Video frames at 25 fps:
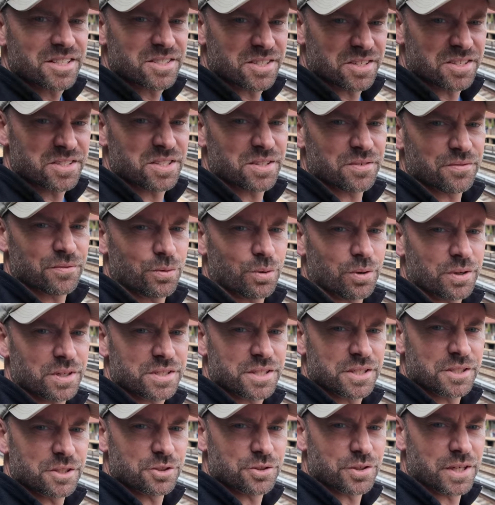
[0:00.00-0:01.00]
So this is the
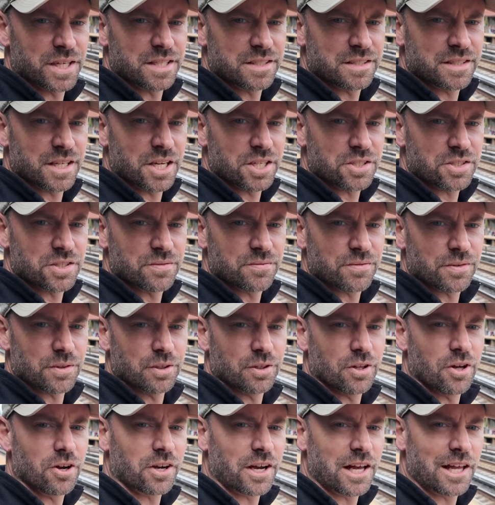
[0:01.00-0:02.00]
Forest Hill train station for the
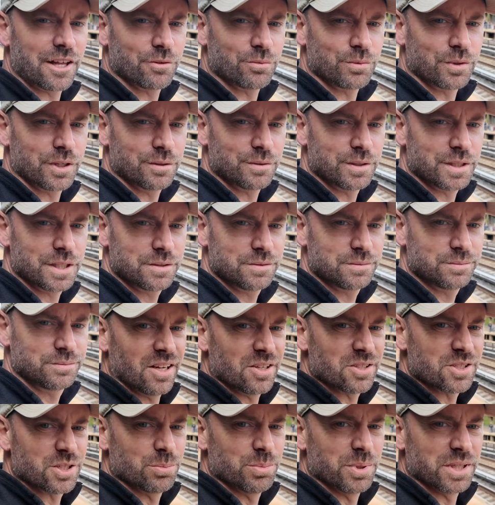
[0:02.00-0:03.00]
Long Island Railroad,
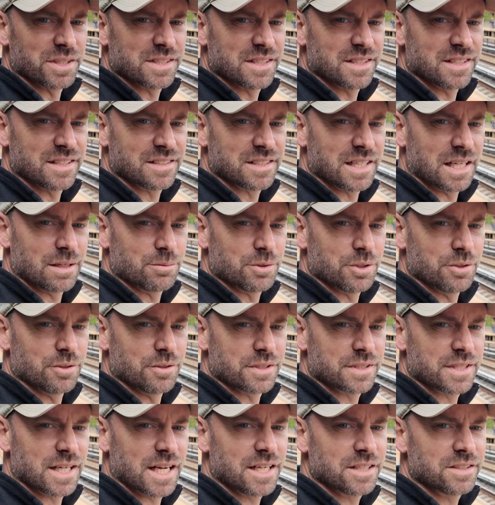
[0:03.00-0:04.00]
also built in the same Tudor
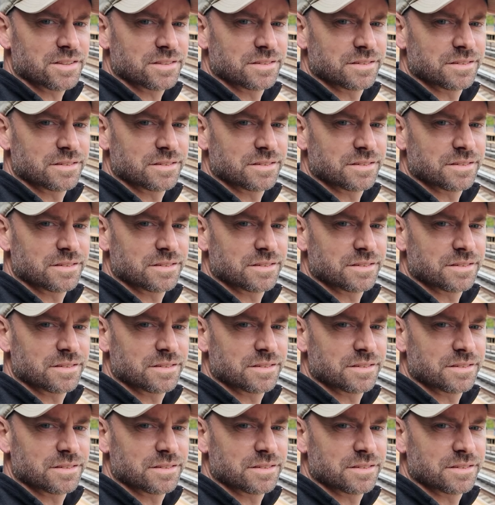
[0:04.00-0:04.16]
style.